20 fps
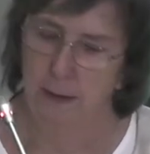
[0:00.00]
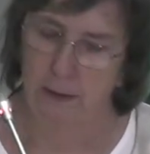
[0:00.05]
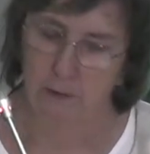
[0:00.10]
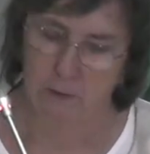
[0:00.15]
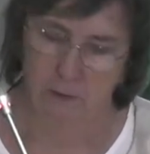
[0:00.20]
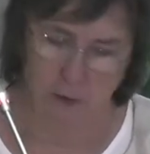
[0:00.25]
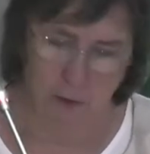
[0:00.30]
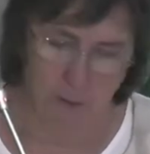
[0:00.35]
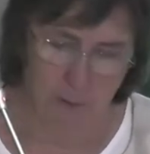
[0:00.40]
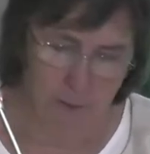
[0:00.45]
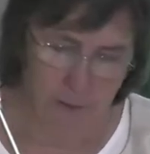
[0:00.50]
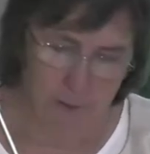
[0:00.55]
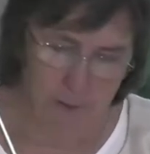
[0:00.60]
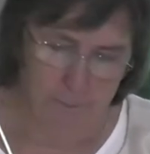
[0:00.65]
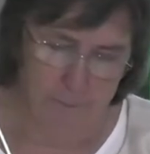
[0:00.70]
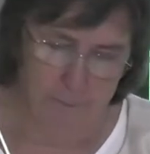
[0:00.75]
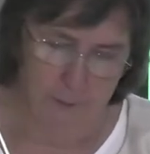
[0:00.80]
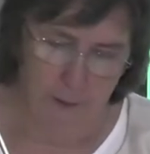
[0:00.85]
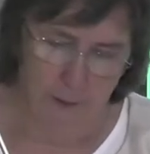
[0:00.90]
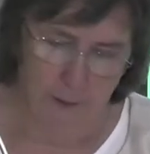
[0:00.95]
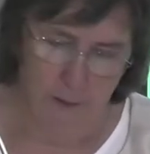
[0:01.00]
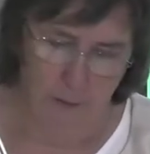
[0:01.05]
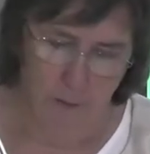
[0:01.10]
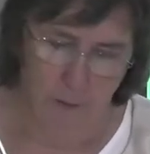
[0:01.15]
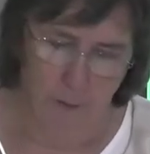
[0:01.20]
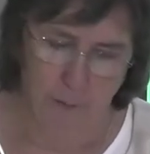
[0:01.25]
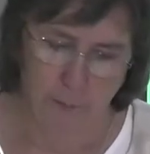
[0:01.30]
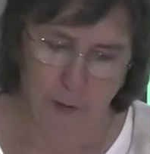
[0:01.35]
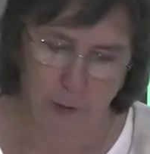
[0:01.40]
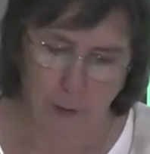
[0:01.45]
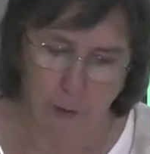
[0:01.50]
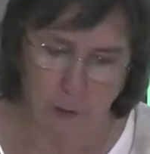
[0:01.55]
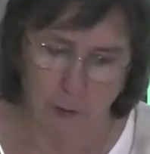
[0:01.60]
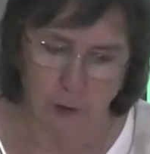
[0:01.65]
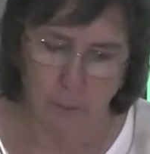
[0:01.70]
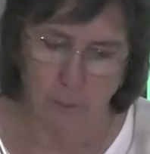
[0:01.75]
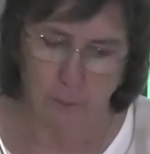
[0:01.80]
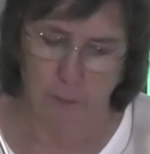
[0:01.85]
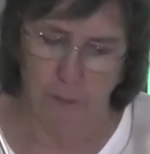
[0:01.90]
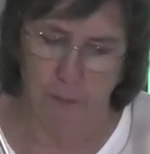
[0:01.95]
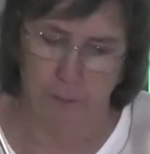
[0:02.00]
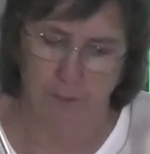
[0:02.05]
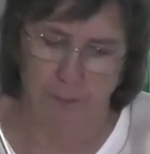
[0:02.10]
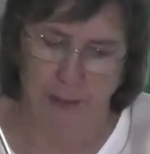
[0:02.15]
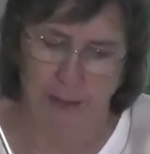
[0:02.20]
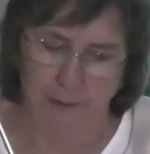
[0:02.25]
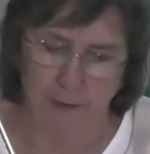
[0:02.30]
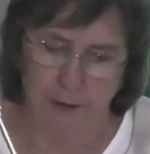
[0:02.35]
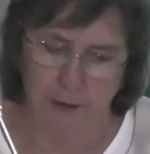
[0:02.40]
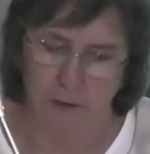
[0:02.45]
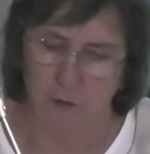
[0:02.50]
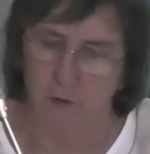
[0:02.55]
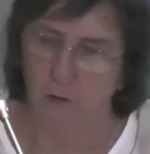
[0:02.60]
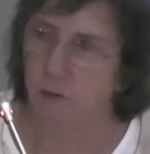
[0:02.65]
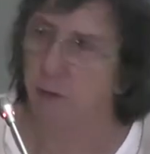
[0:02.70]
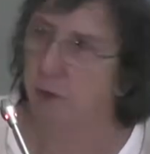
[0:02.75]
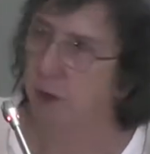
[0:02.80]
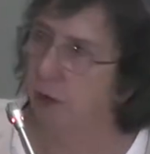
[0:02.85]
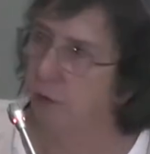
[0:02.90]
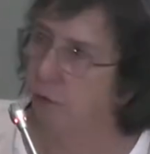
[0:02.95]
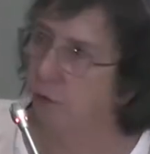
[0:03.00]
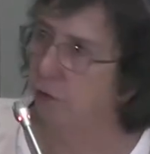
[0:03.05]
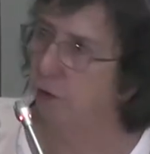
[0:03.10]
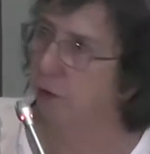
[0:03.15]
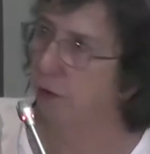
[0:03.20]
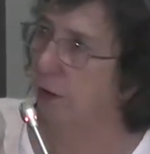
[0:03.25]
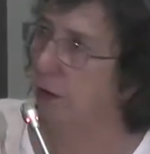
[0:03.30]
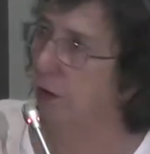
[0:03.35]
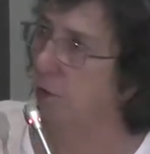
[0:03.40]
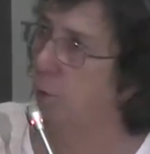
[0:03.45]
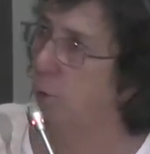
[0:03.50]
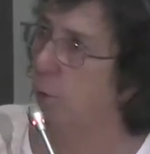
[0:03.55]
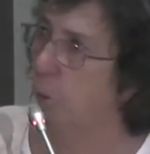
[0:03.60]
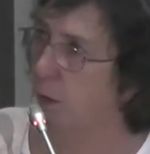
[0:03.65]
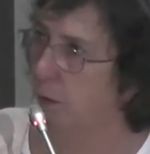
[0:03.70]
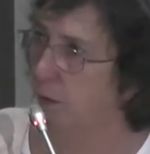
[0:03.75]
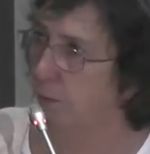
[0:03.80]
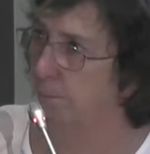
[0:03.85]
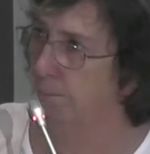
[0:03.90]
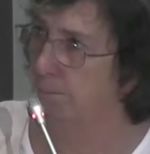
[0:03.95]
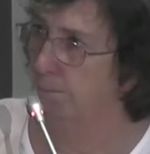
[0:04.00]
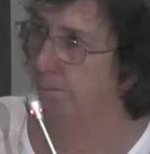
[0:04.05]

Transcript: And so, when we look at the barriers, culture is one.